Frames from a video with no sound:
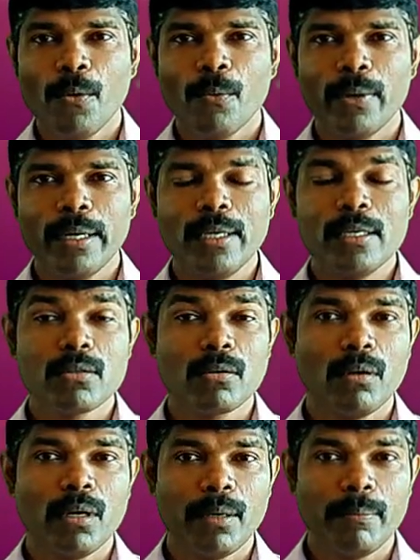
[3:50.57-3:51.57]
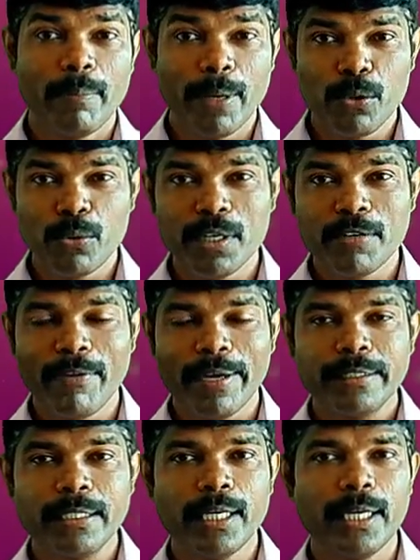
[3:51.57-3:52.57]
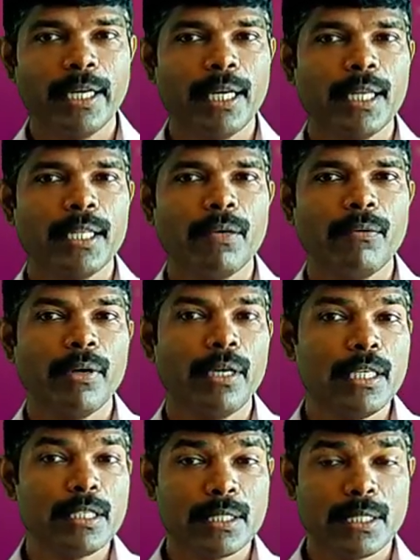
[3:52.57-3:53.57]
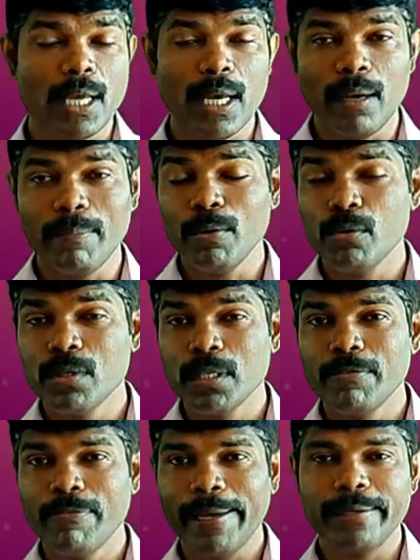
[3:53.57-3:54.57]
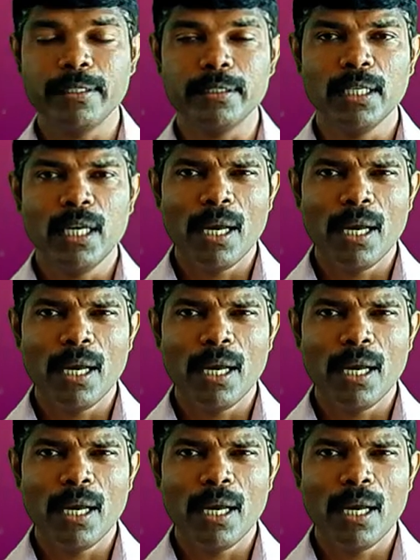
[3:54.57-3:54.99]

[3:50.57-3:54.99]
One is called biotic factor and another one is abiotic factor.